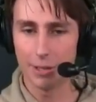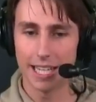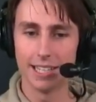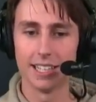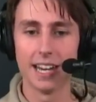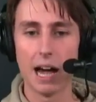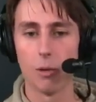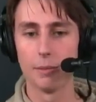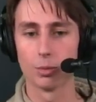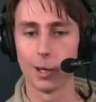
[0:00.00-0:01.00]
get into Not
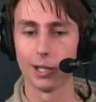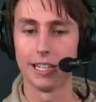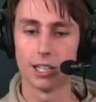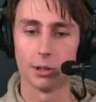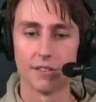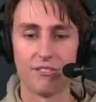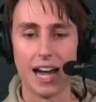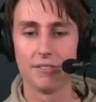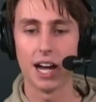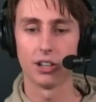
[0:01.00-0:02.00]
Web's World here with a
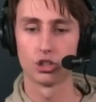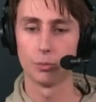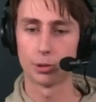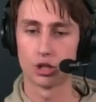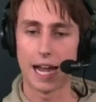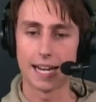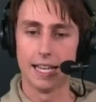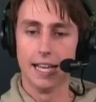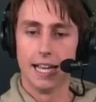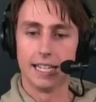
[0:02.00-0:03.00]
$5 super chat.
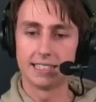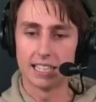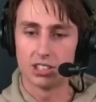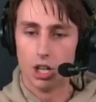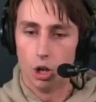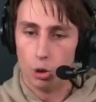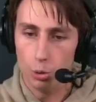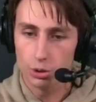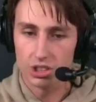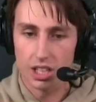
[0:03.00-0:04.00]
And he says,
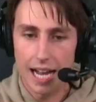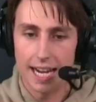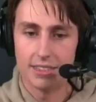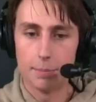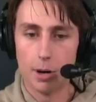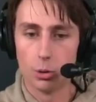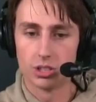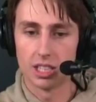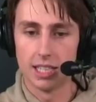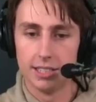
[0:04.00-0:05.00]
who slid the
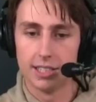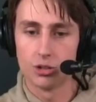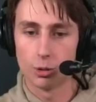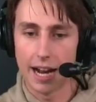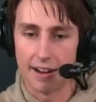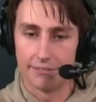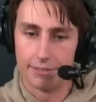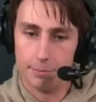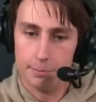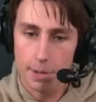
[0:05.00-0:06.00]
most in the draft?
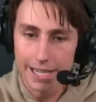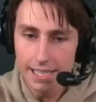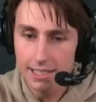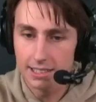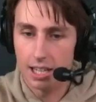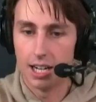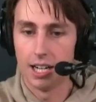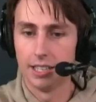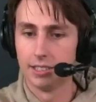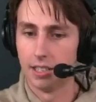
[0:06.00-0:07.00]
Money's
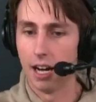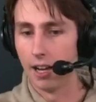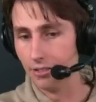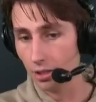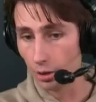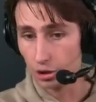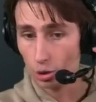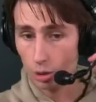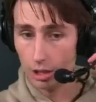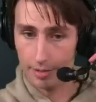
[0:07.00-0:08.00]
on Noah
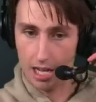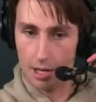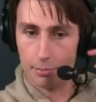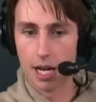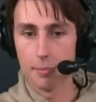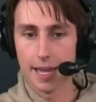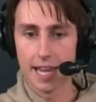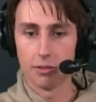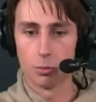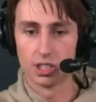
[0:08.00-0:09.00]
Sewell. My
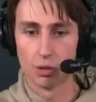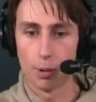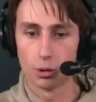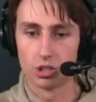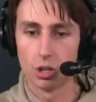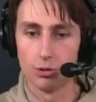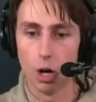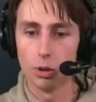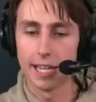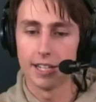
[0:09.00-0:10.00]
man was supposed to go
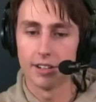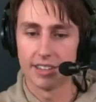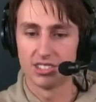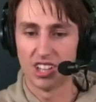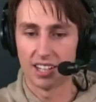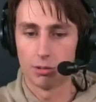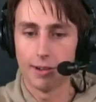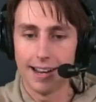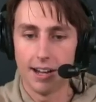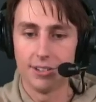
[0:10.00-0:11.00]
no later than second
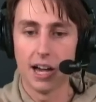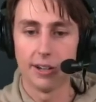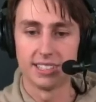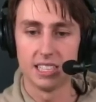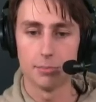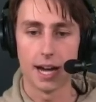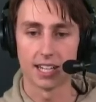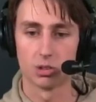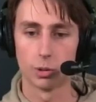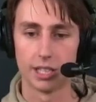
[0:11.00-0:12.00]
round. Now I see
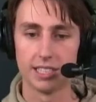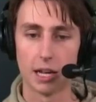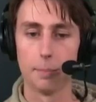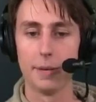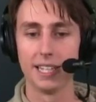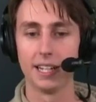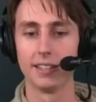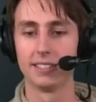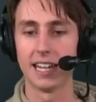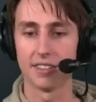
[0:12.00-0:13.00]
mocks where he's a mid
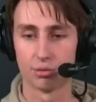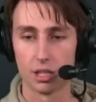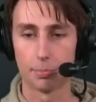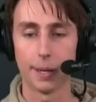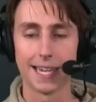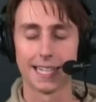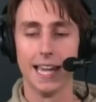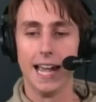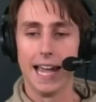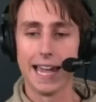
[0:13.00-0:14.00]
day three pick.
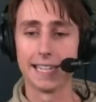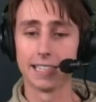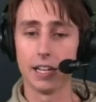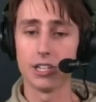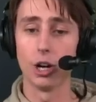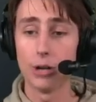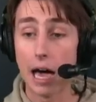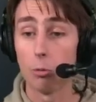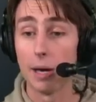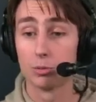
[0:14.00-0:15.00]
And you know,
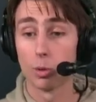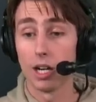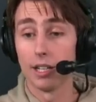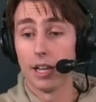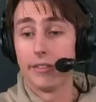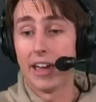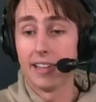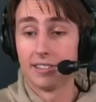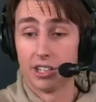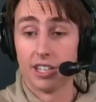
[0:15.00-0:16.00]
Not Web's World,
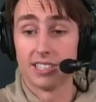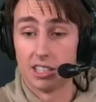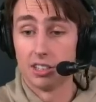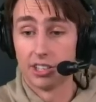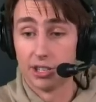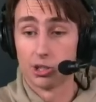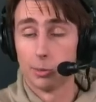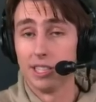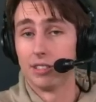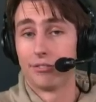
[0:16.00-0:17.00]
that there is a
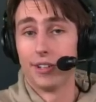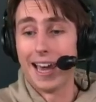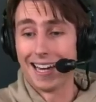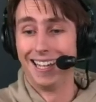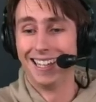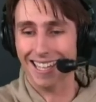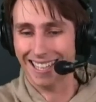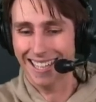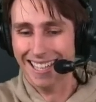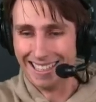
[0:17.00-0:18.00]
reason for that.
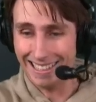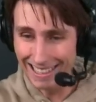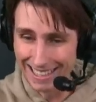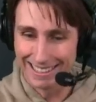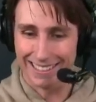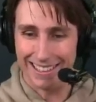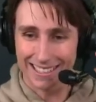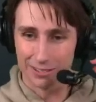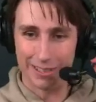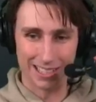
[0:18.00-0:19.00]

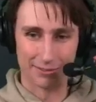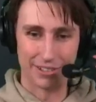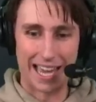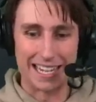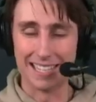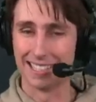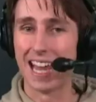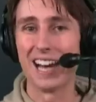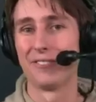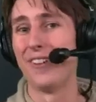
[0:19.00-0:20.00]
He is
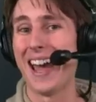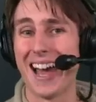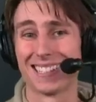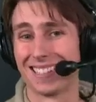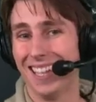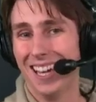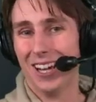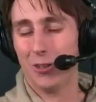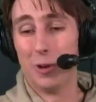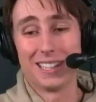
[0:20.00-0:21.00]
not fast
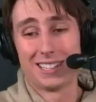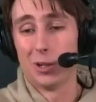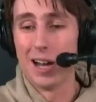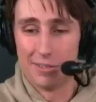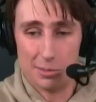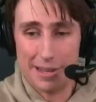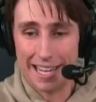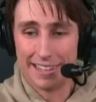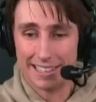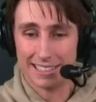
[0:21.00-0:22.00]
whatsoever,
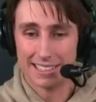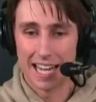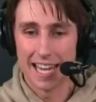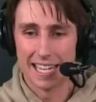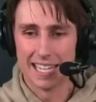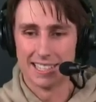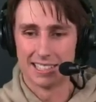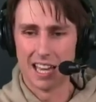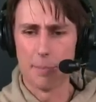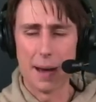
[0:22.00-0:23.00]
man. Like, this guy
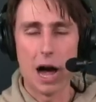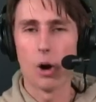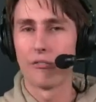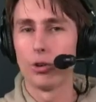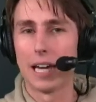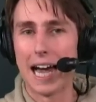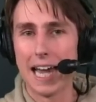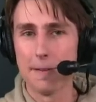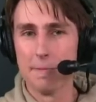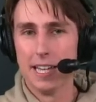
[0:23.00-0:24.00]
is a powerful
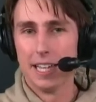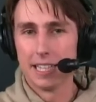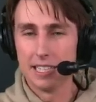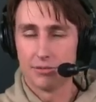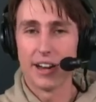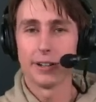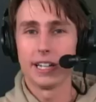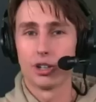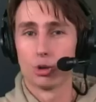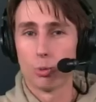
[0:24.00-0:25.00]
guy. He's very
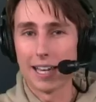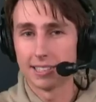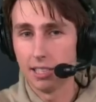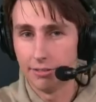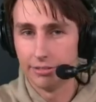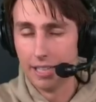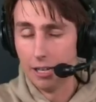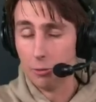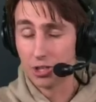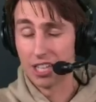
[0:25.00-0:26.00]
aggressive,
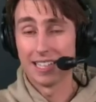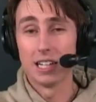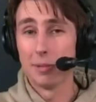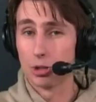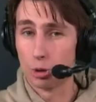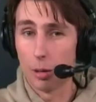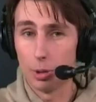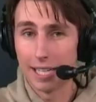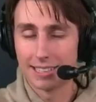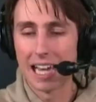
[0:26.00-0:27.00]
which can get him in
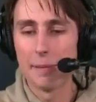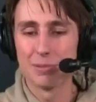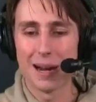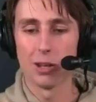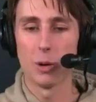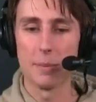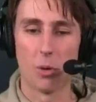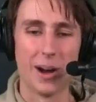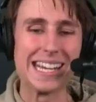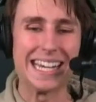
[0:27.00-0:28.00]
trouble at times, by the way.
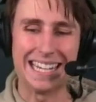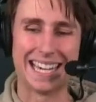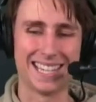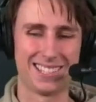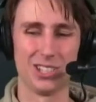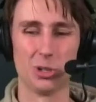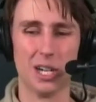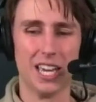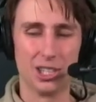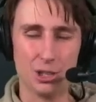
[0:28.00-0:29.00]
But when he hits you,
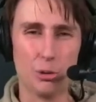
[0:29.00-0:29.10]
you